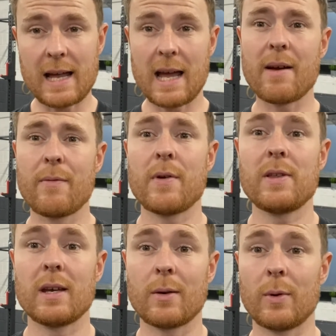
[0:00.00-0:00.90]

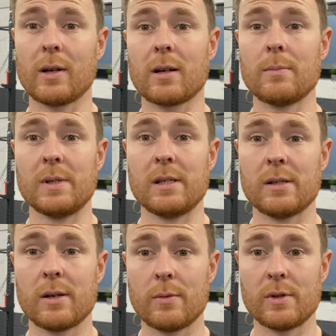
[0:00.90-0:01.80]
everything when it comes in a
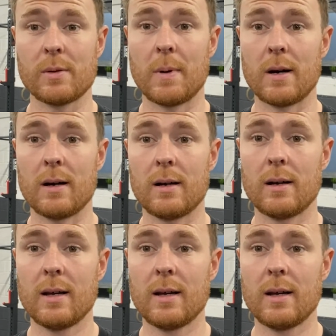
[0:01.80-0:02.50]
toes to bar.